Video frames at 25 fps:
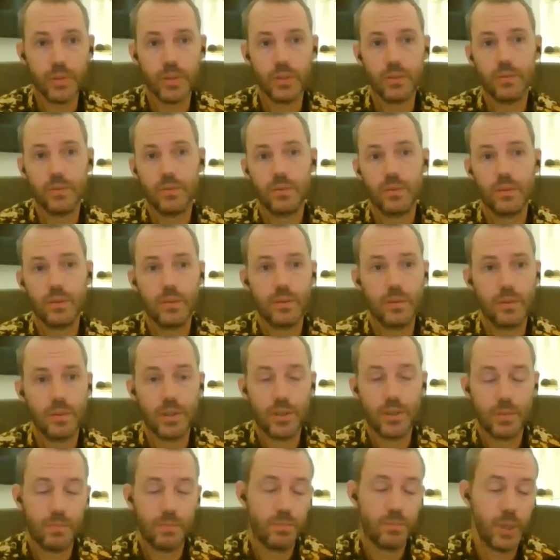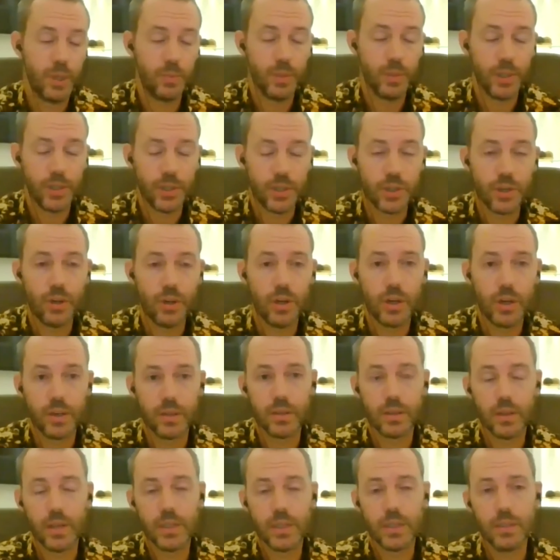the people in China
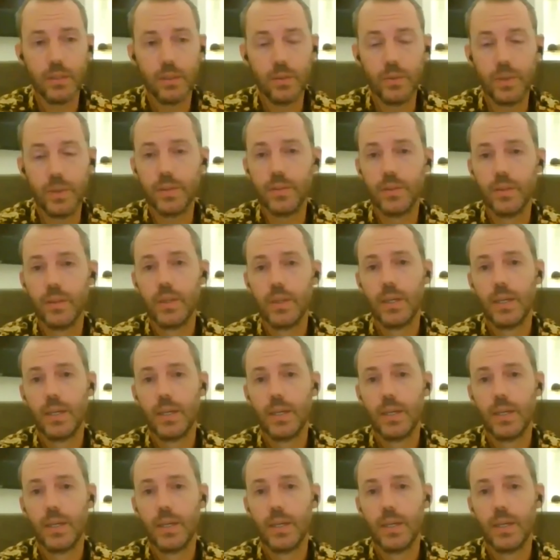that I dealt with,